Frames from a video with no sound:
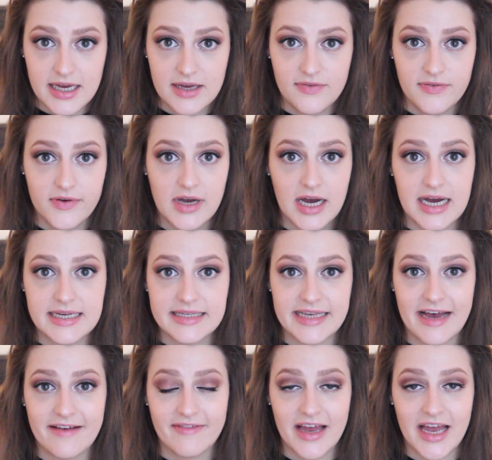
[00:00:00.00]
If you guys
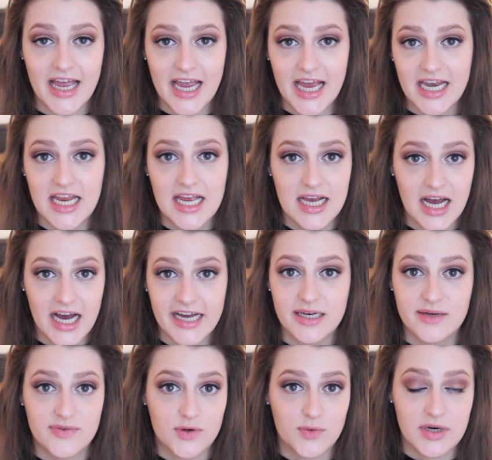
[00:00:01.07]
have any kind
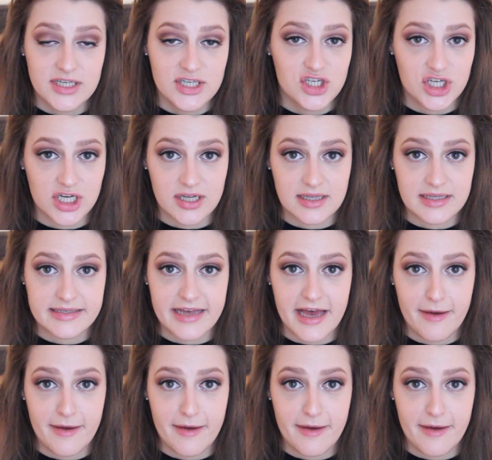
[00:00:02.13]
of questions